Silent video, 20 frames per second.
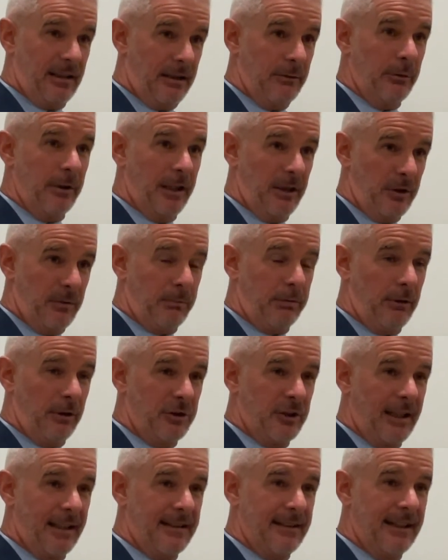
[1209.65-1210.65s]
slowed those
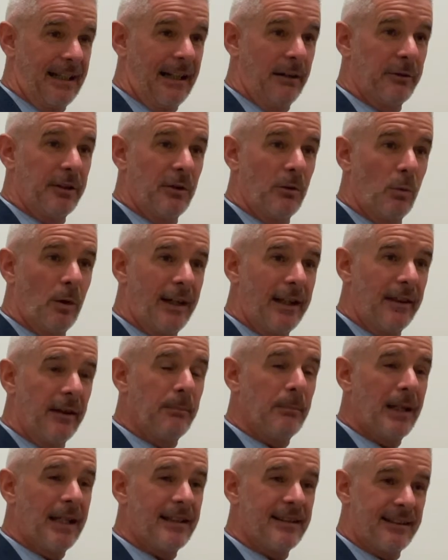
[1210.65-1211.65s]
projects down in a way
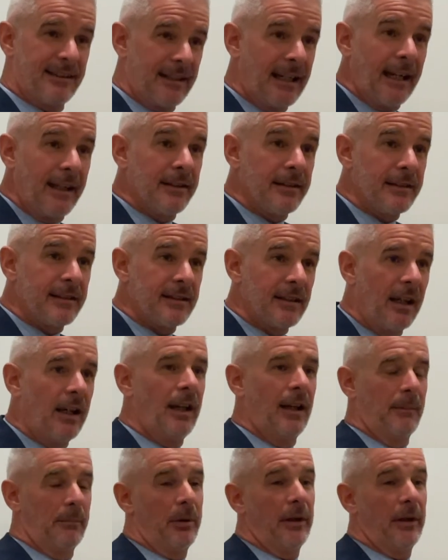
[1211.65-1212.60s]
that makes sense,